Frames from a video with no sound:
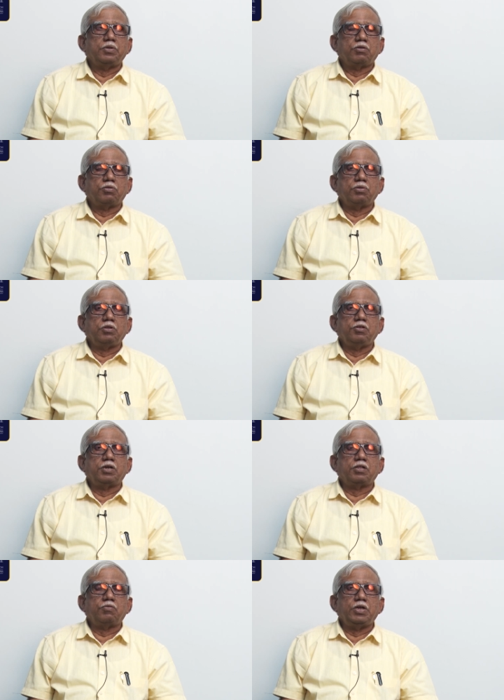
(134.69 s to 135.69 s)
So these
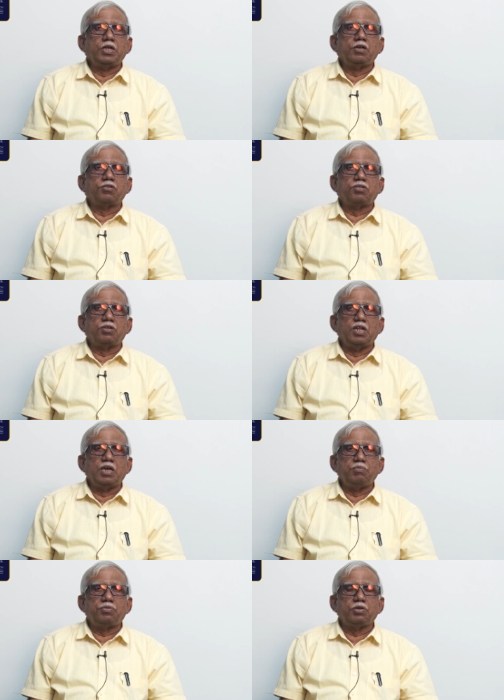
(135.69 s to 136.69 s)
are the various
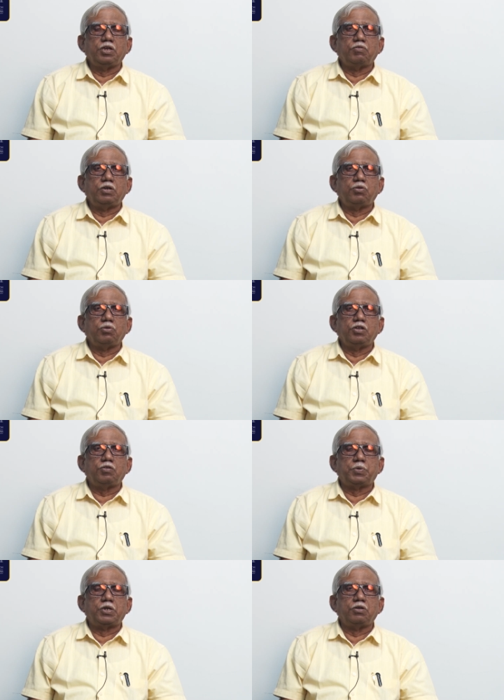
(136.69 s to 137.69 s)
names given to this
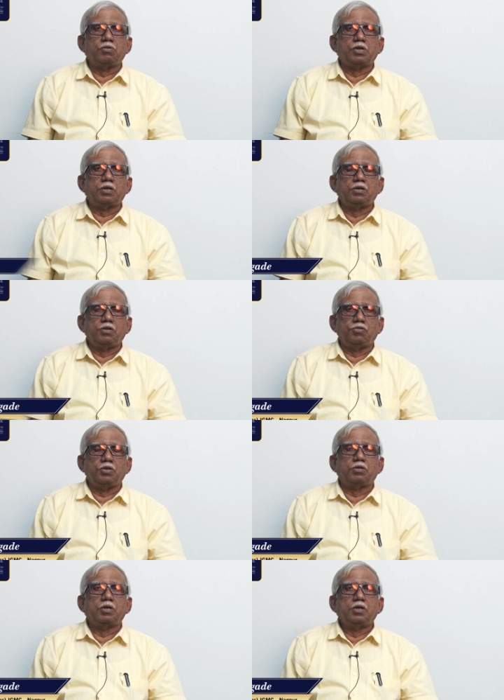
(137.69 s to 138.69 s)
particular disease.